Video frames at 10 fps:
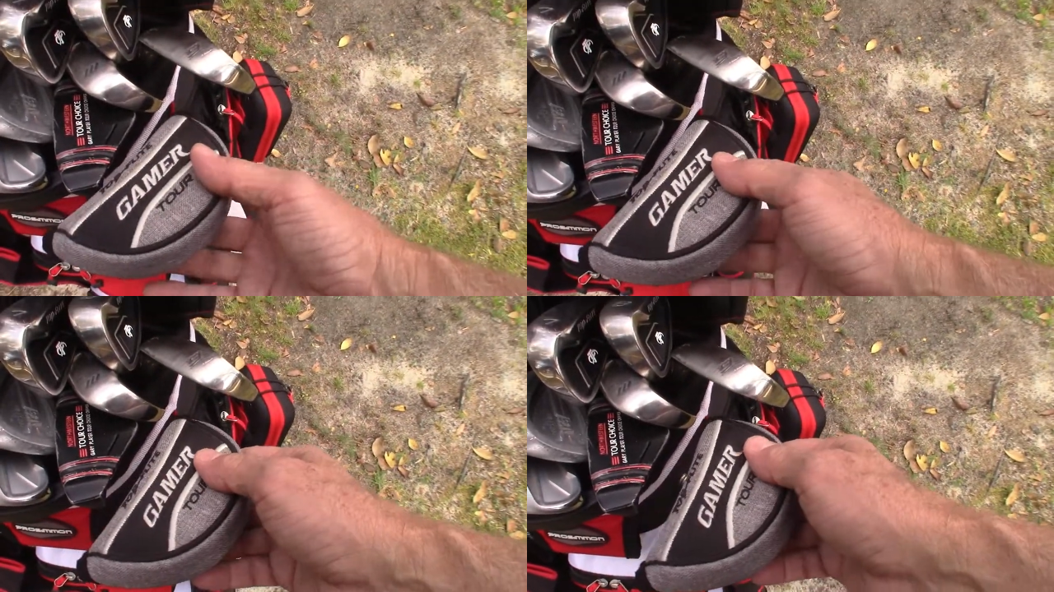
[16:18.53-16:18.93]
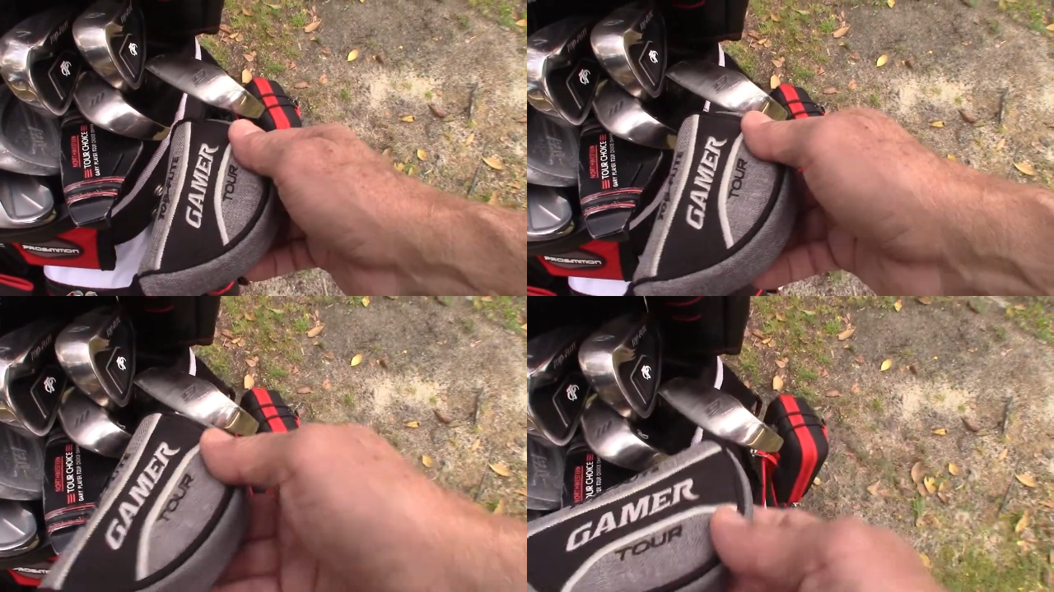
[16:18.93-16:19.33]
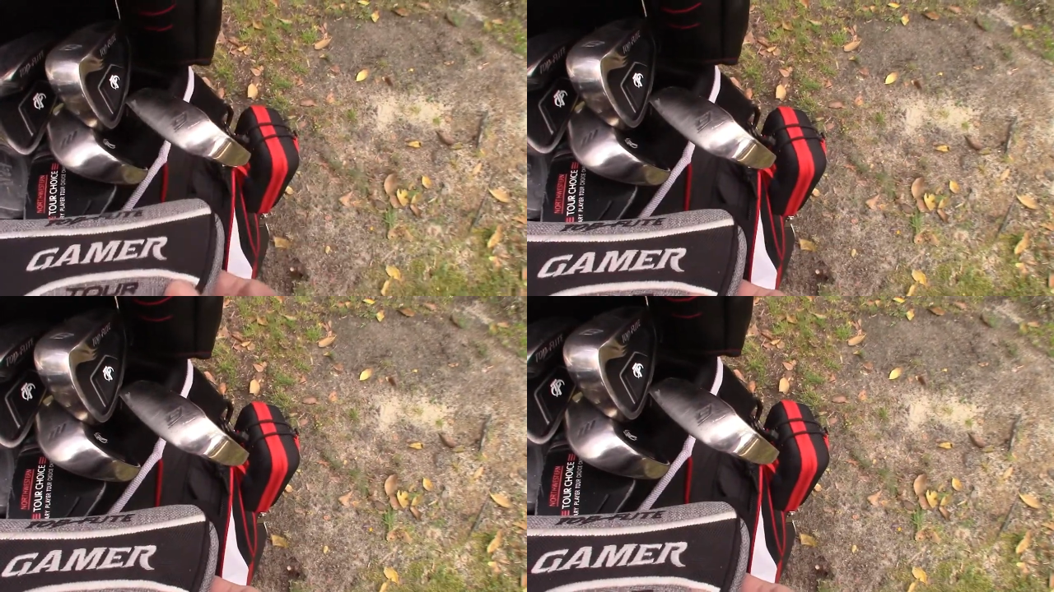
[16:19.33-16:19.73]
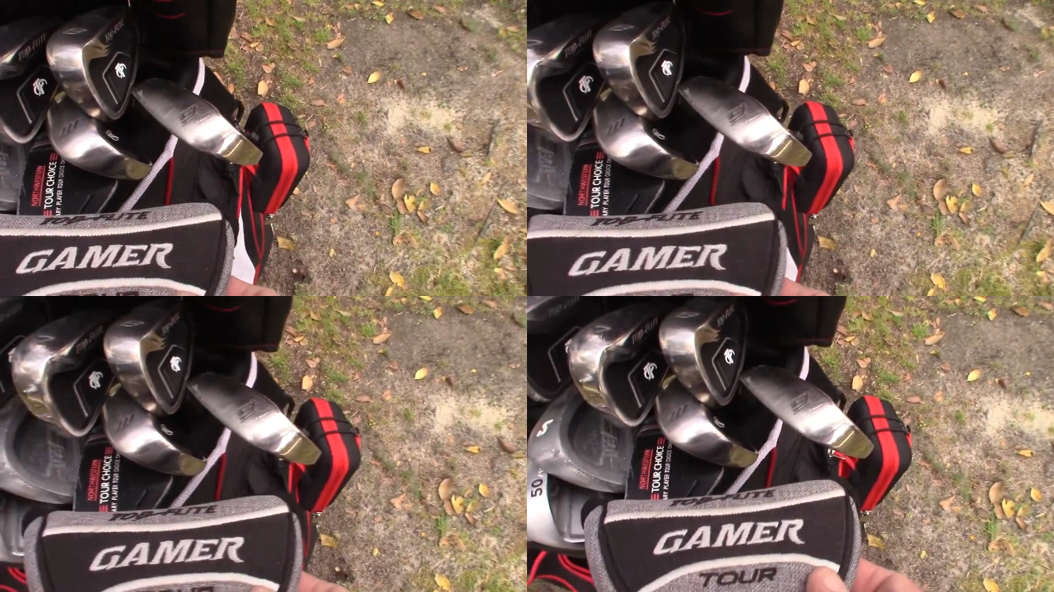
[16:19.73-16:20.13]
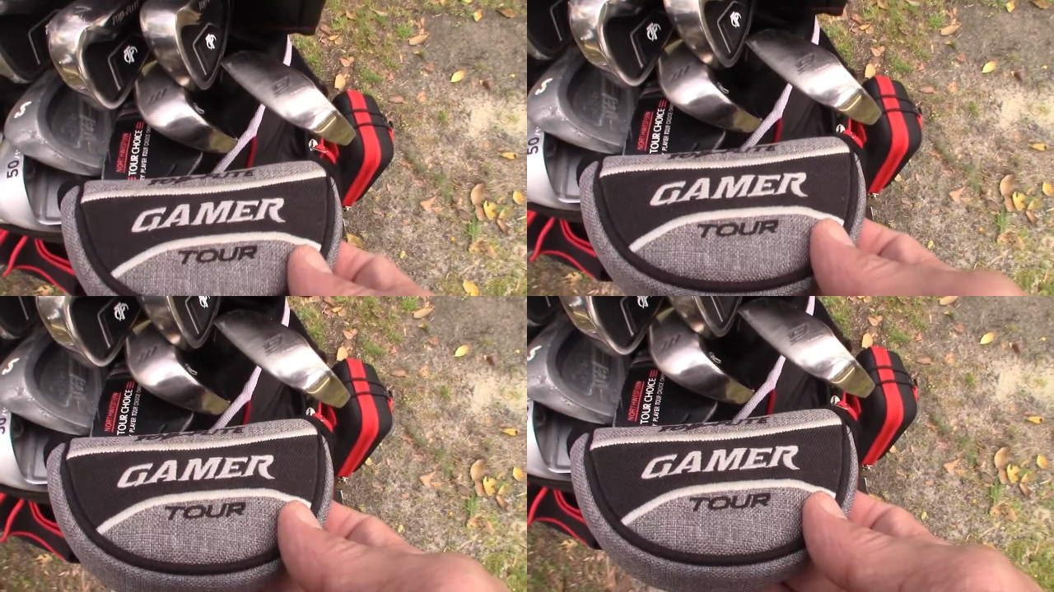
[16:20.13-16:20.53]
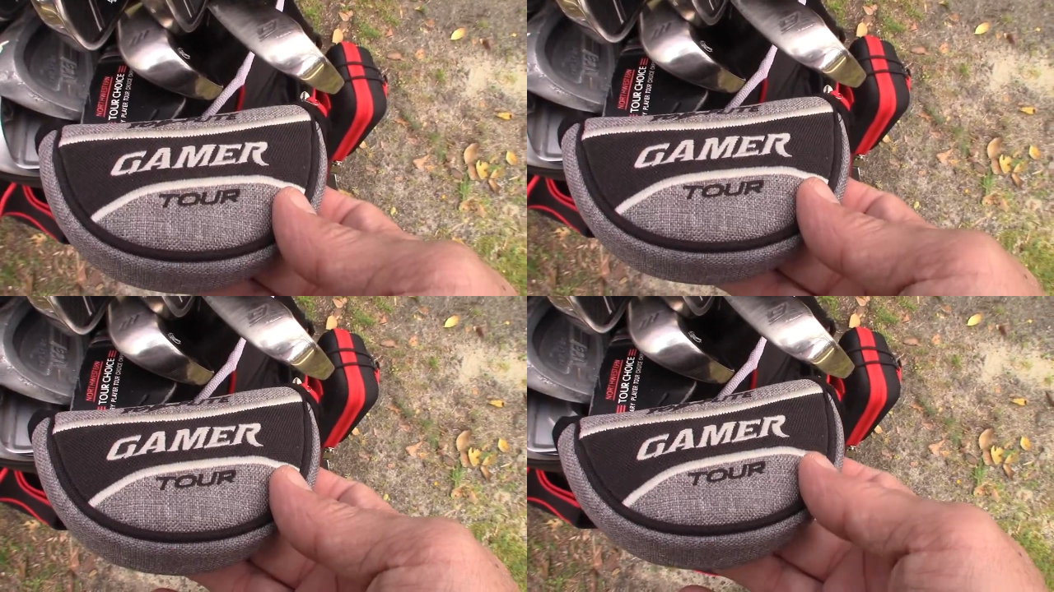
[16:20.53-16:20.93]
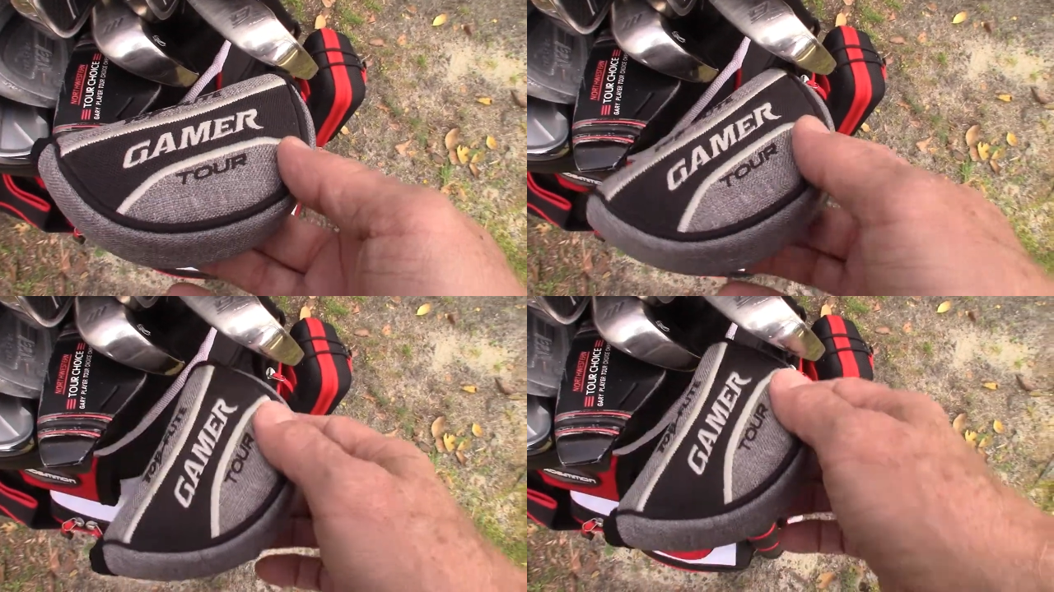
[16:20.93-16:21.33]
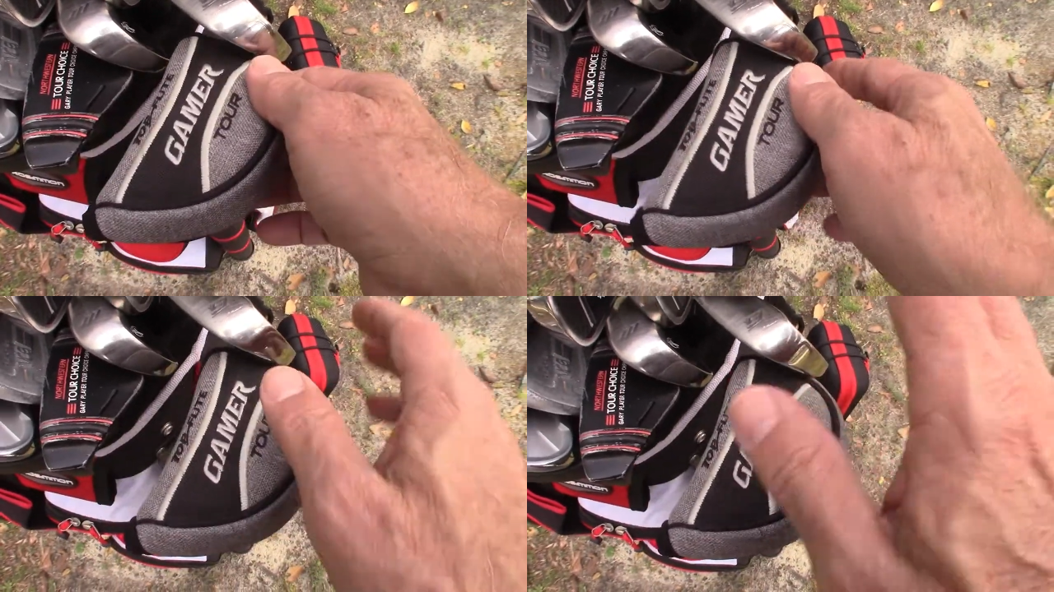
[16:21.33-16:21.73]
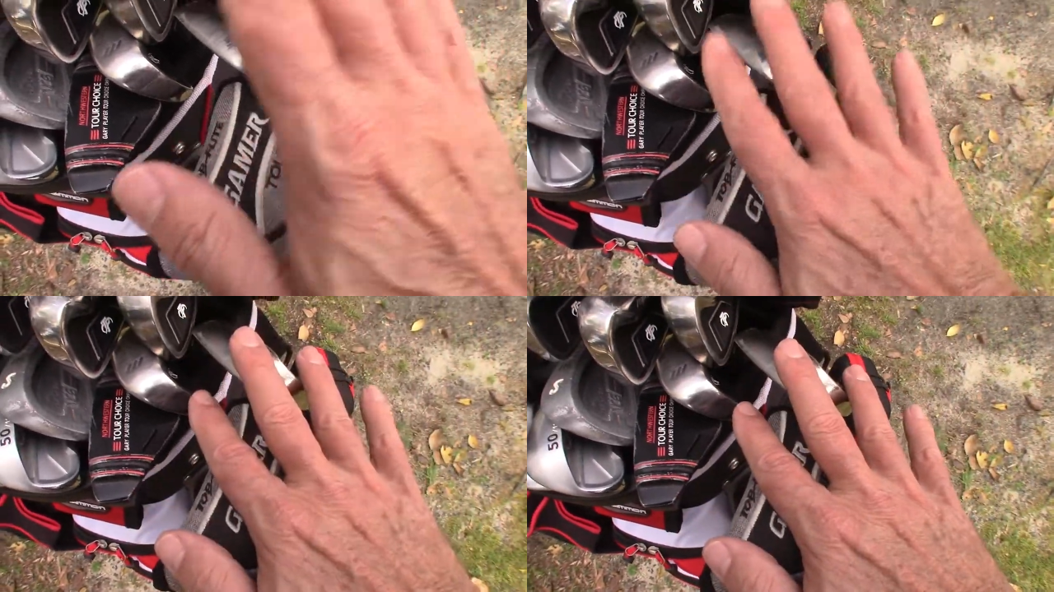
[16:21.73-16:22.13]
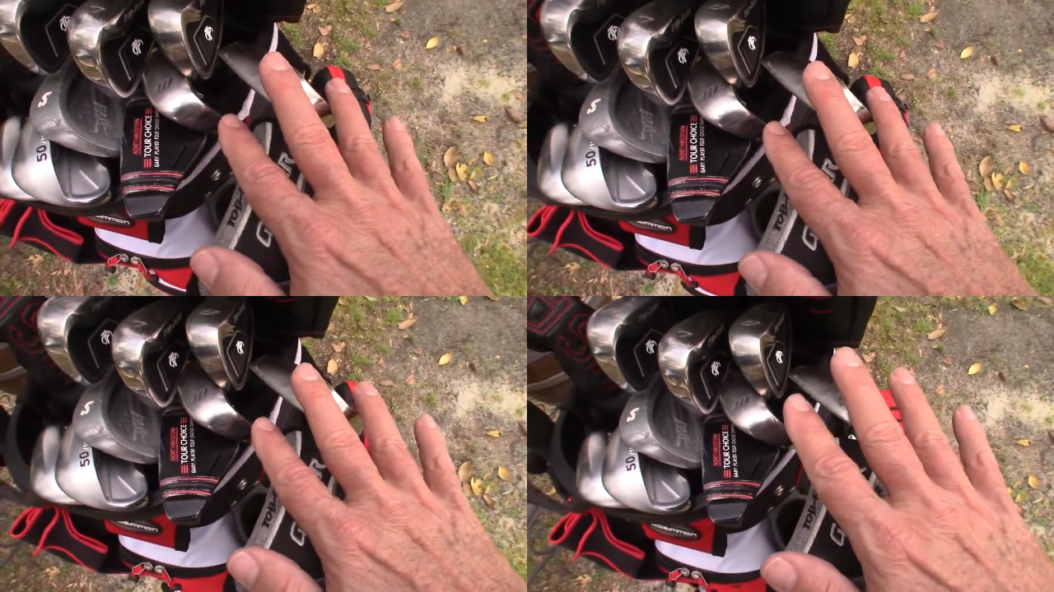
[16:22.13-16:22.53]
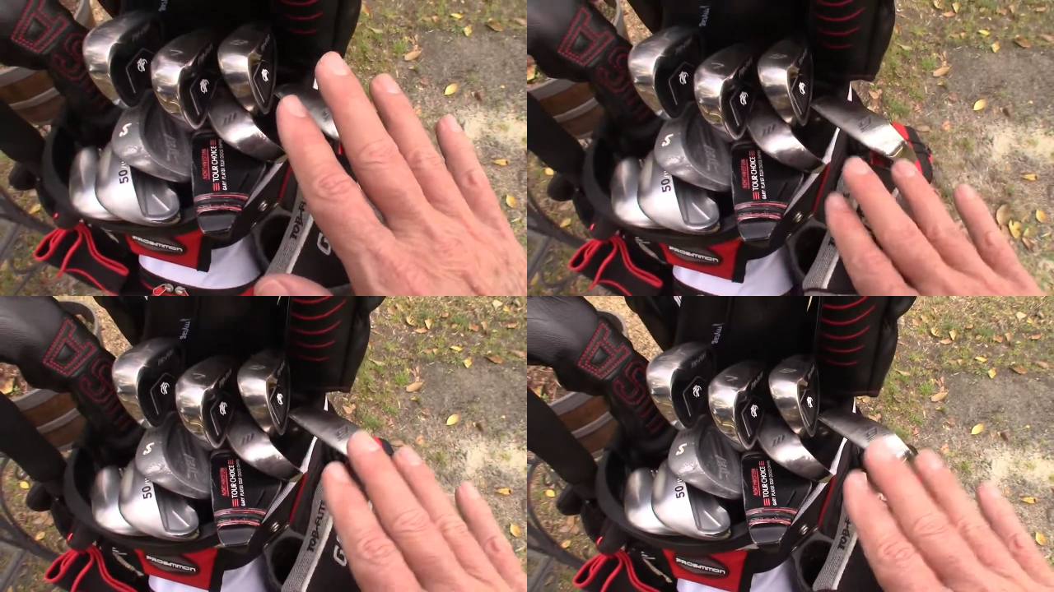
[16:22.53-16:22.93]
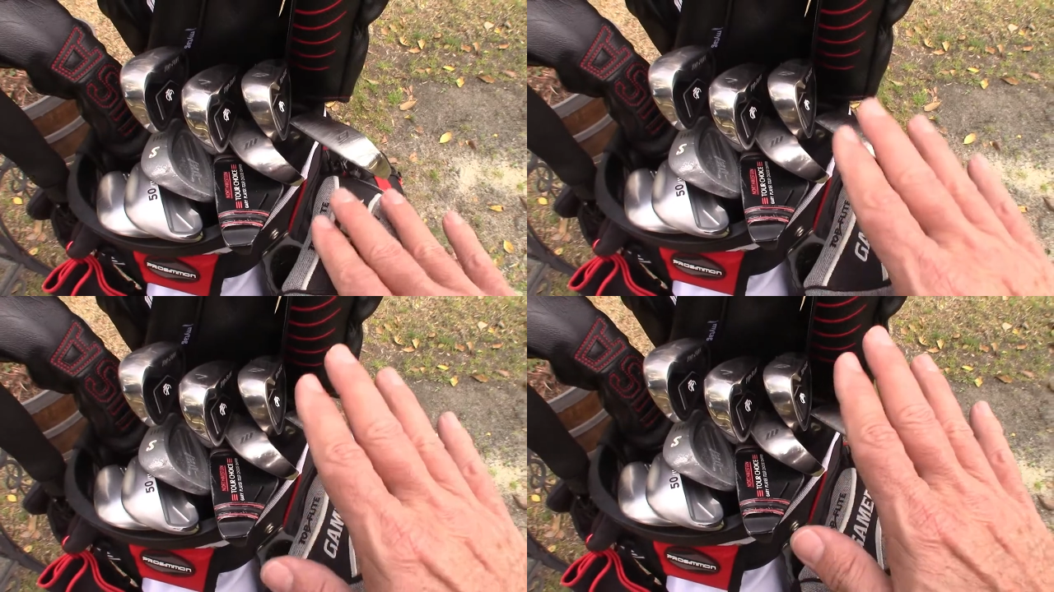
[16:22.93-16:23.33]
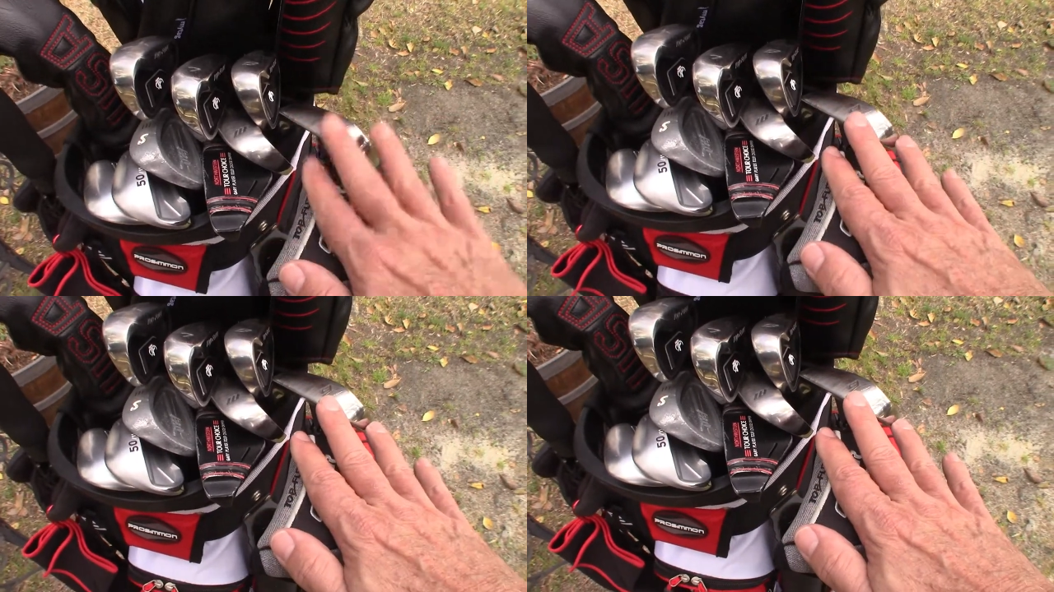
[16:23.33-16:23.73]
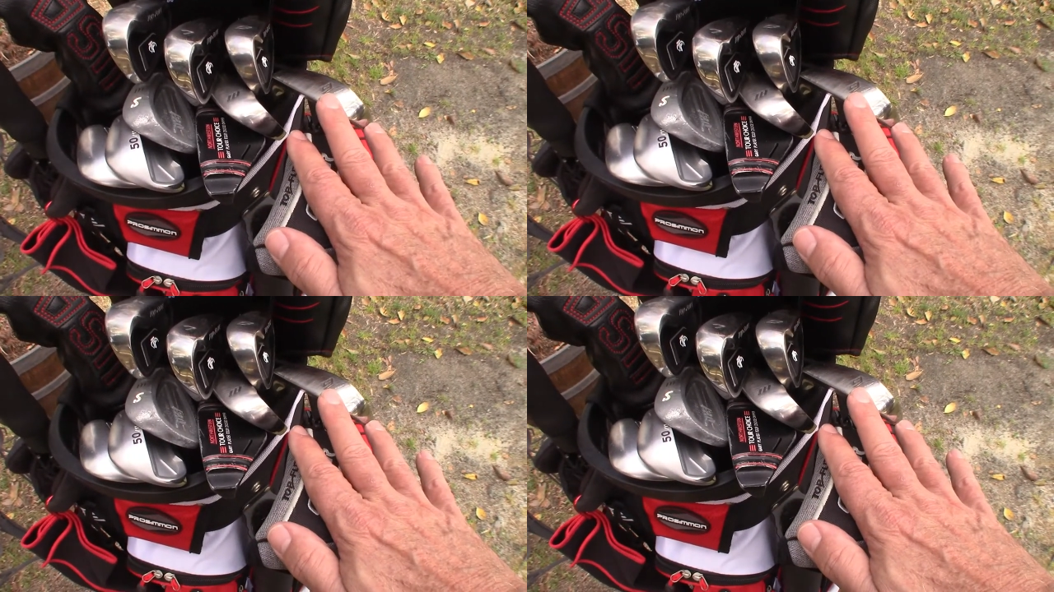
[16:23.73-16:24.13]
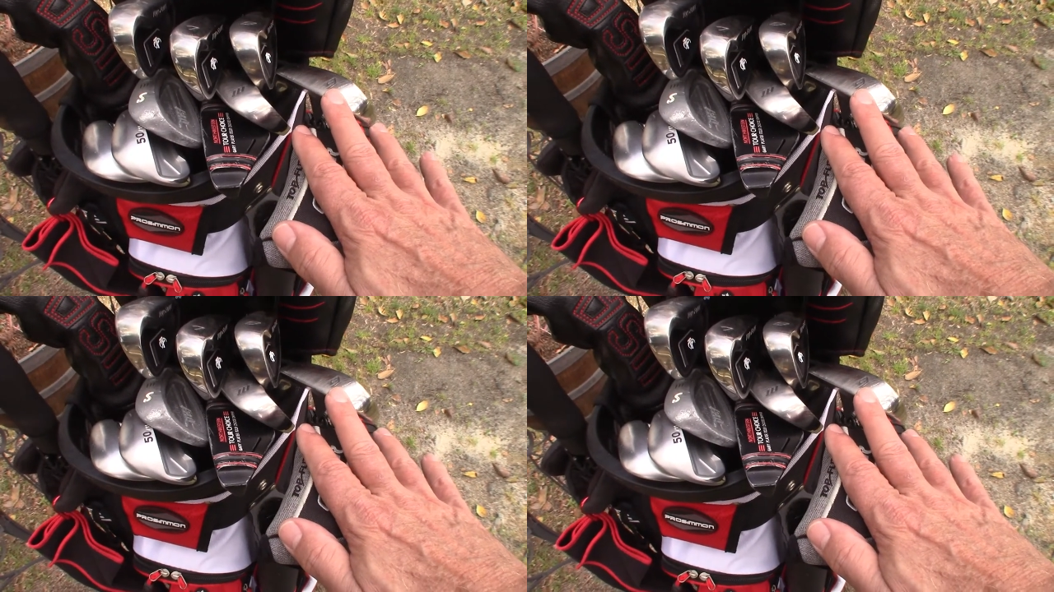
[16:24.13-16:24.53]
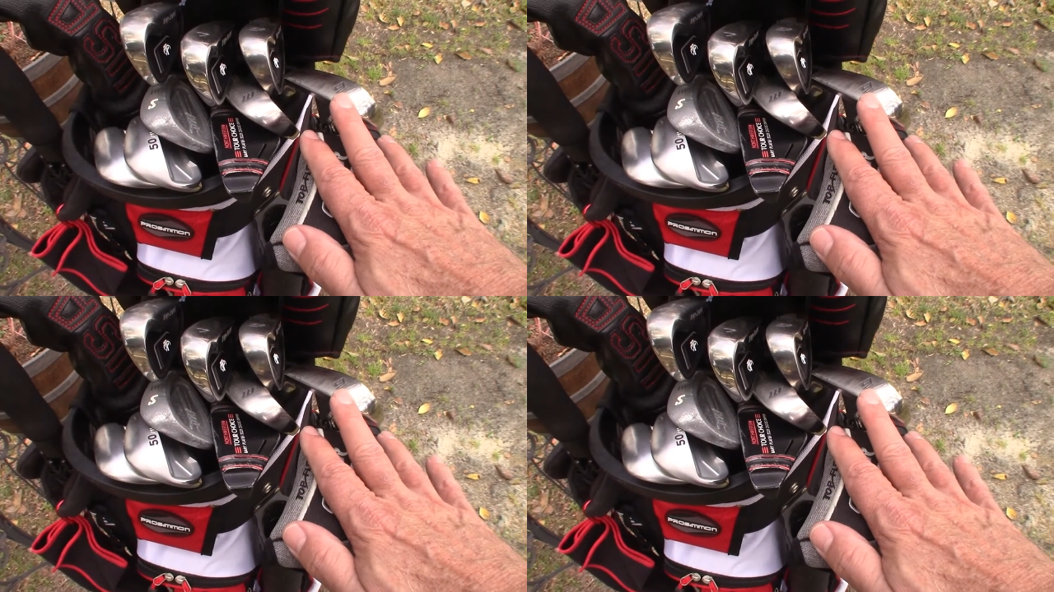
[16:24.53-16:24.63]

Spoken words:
[unreadable: no face in view]